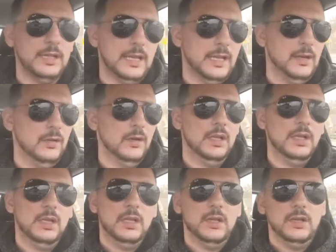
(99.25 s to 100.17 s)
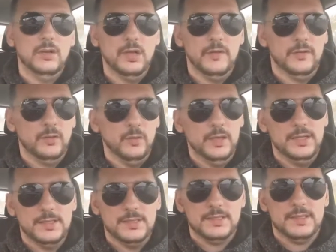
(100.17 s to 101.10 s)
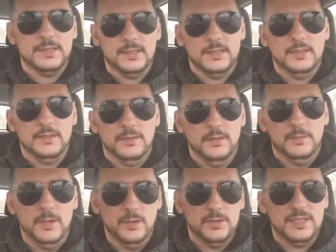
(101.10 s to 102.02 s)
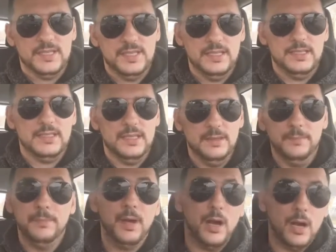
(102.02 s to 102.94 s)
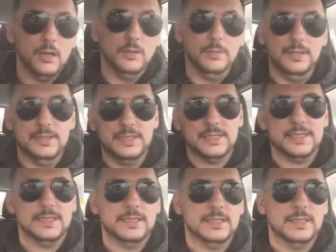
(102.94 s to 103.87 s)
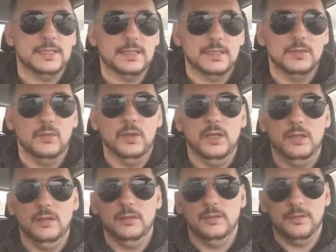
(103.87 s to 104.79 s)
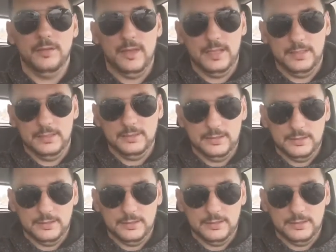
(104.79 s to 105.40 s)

Now, whoever wins the most seats in Parliament, well, then